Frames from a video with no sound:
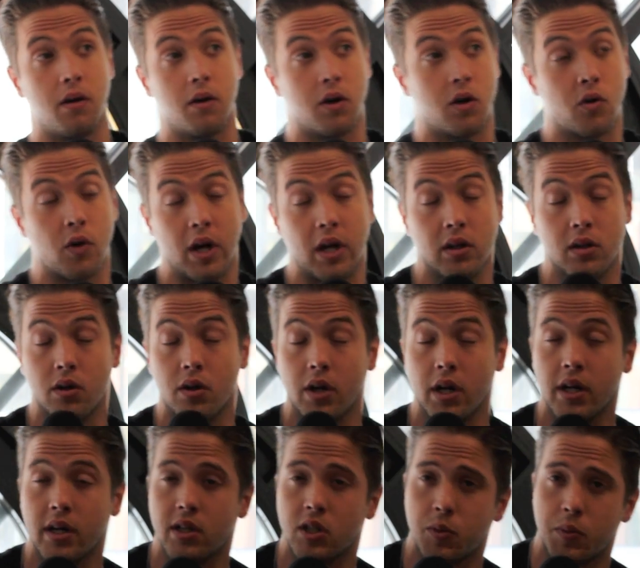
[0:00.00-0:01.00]
great
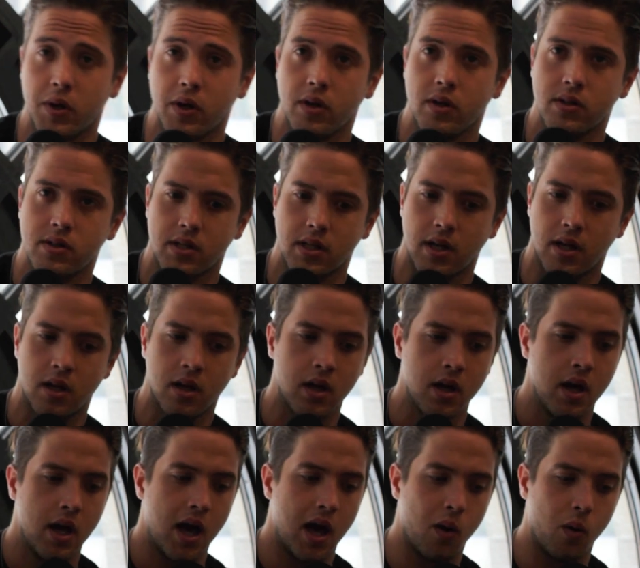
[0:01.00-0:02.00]
learning experience, and
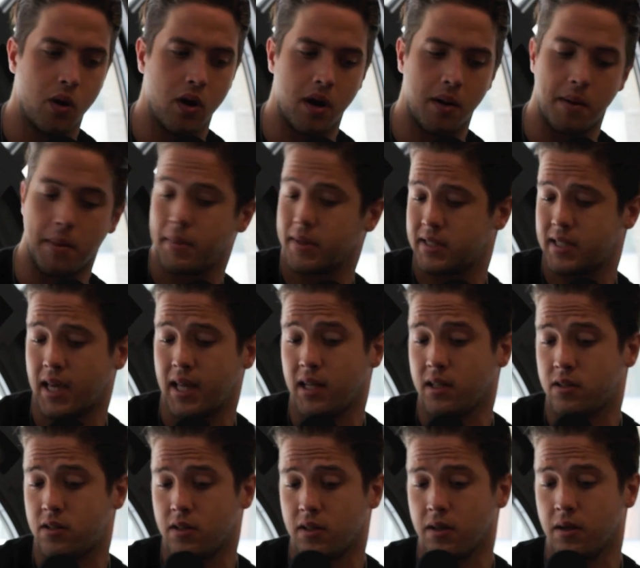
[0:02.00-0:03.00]
I'm
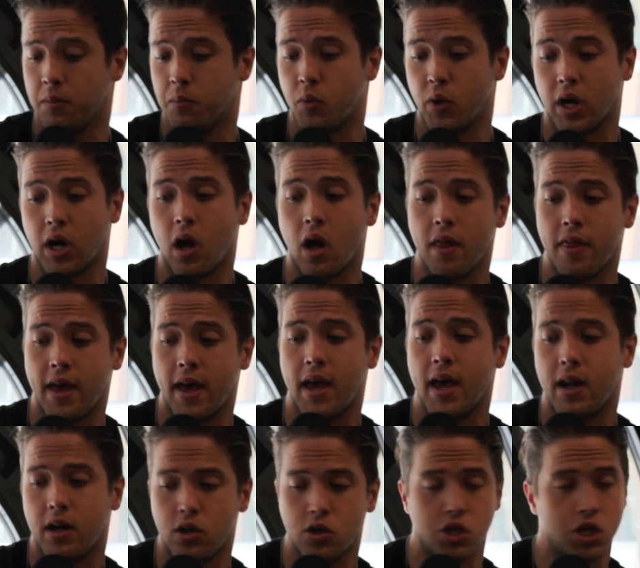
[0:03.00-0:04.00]
excited to bring all that
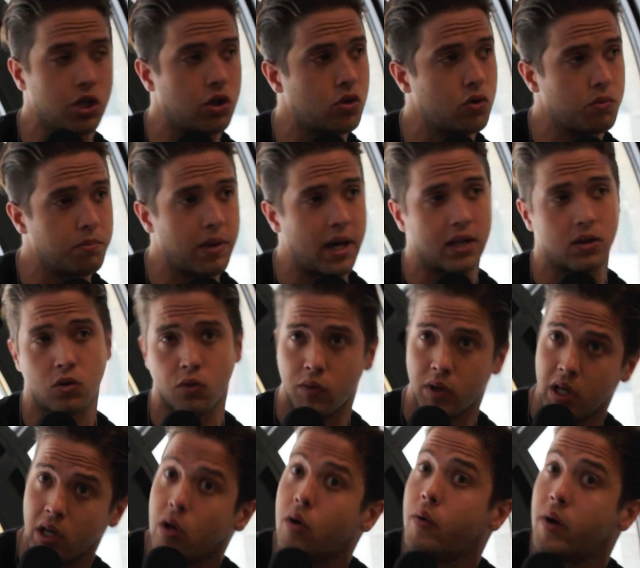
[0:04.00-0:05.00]
energy back to
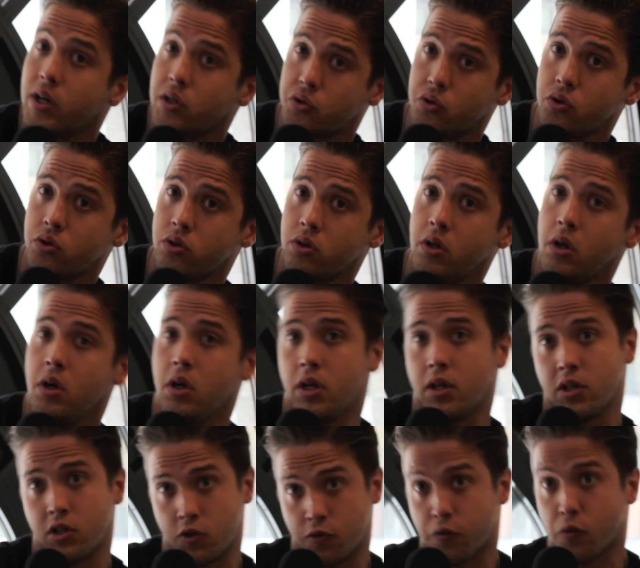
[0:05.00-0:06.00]
Viniloverus
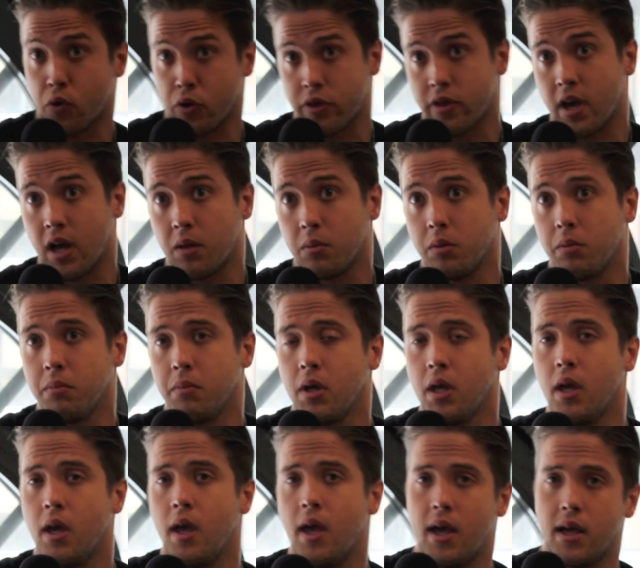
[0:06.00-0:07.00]
in its 4th album,
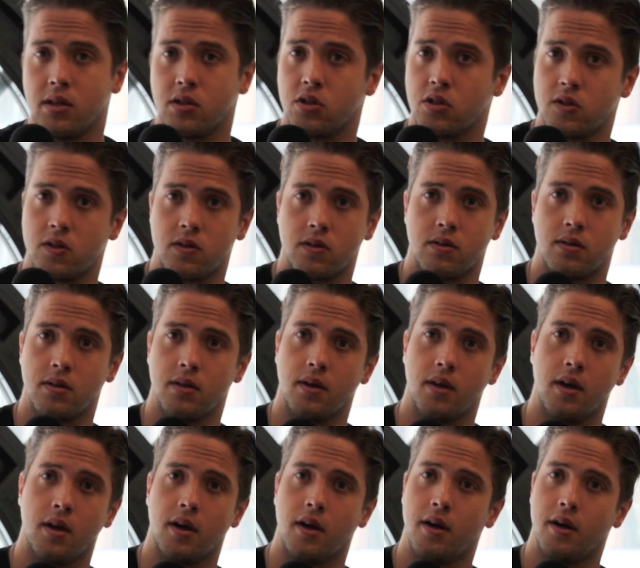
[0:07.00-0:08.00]
and just
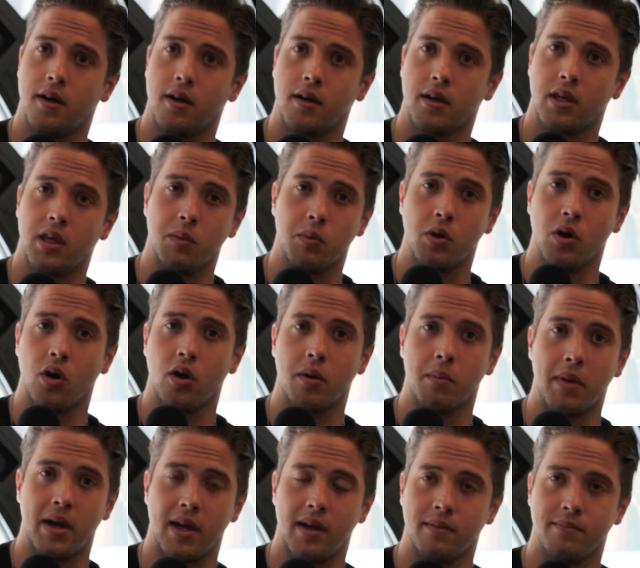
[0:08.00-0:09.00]
keep
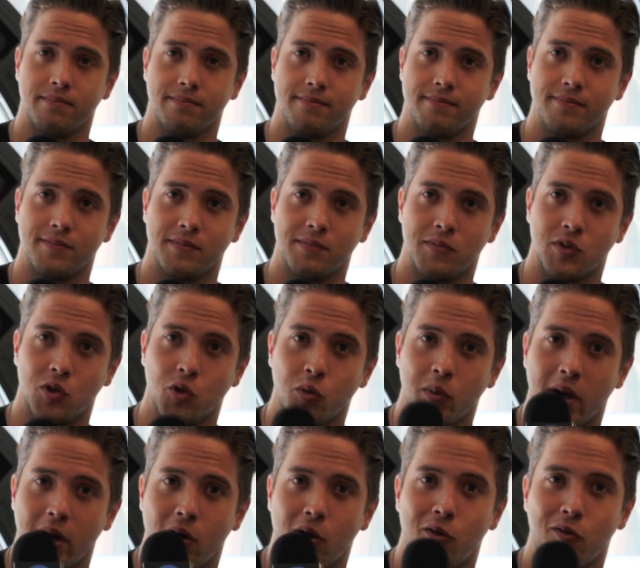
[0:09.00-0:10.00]
going, man. Do
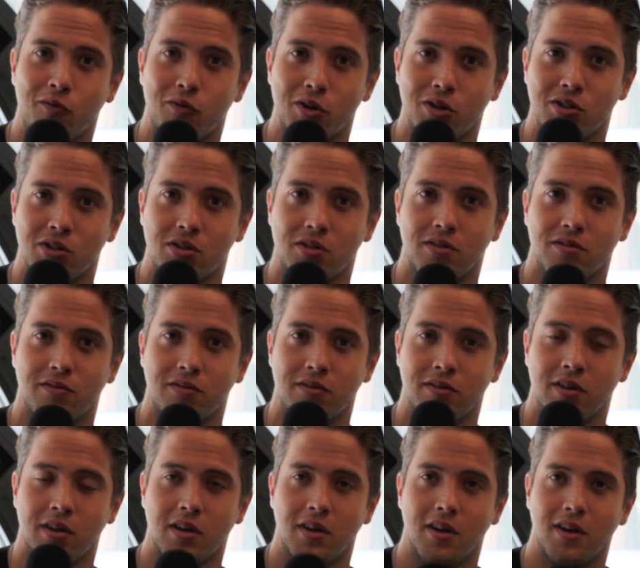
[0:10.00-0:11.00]
my own version
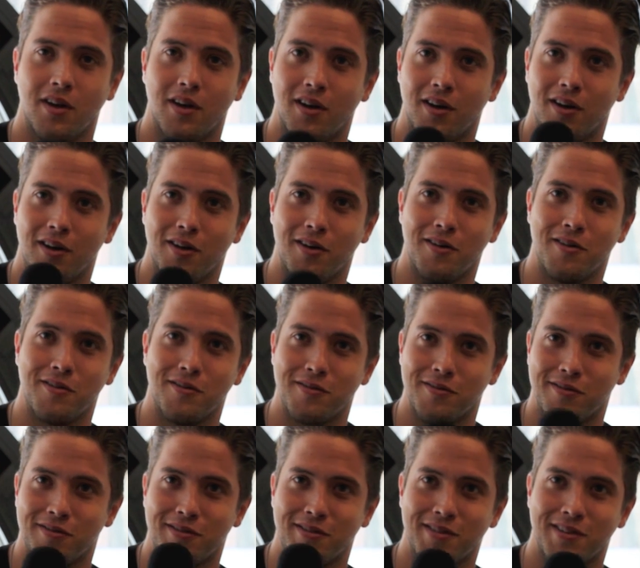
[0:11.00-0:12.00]
of
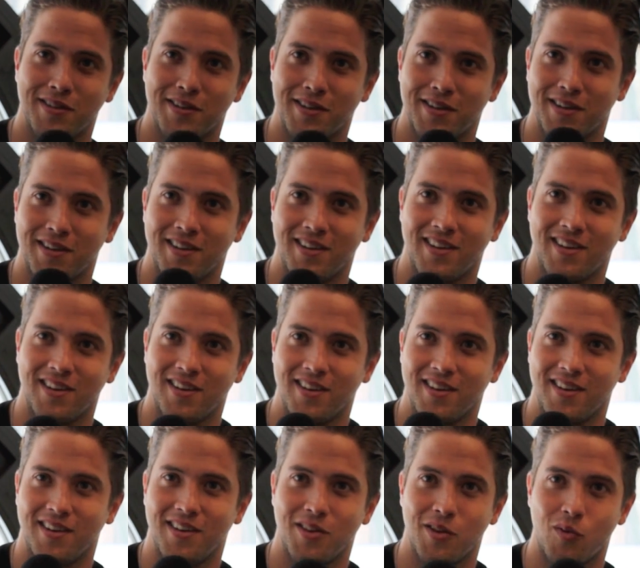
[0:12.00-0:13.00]

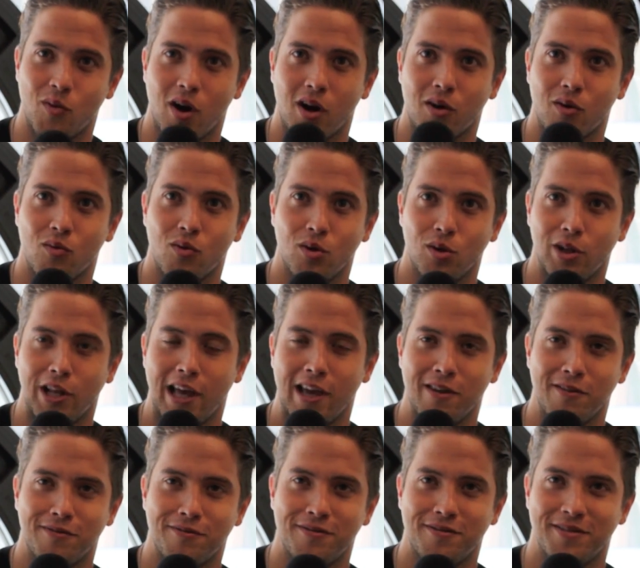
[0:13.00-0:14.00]
the rock and roll
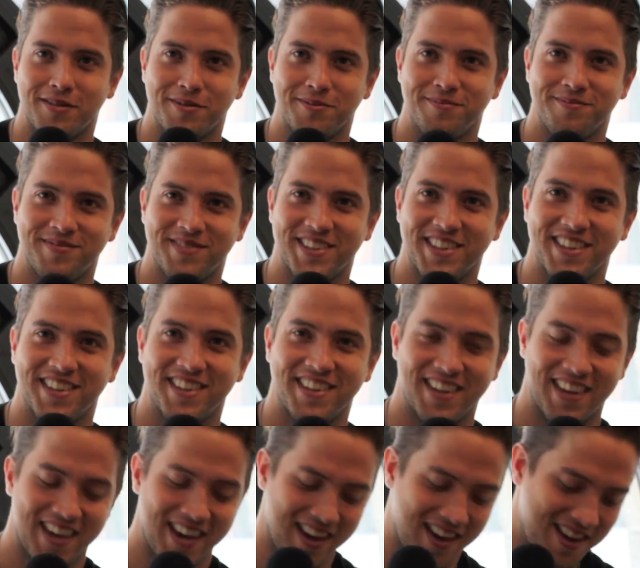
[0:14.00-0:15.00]
life.
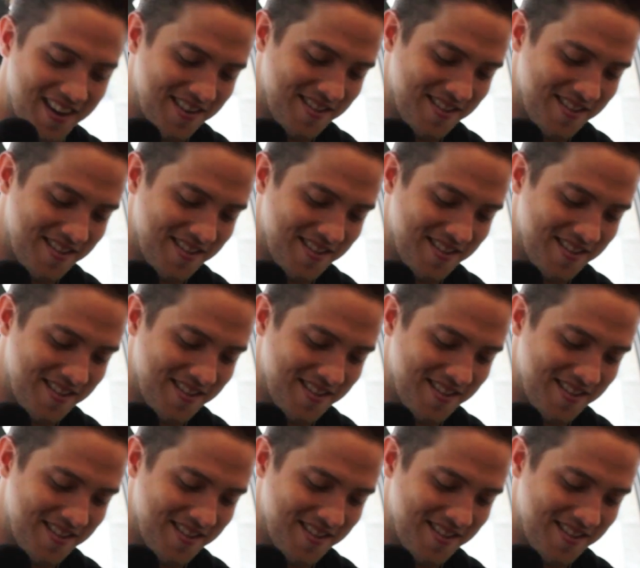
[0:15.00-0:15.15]
Yeah.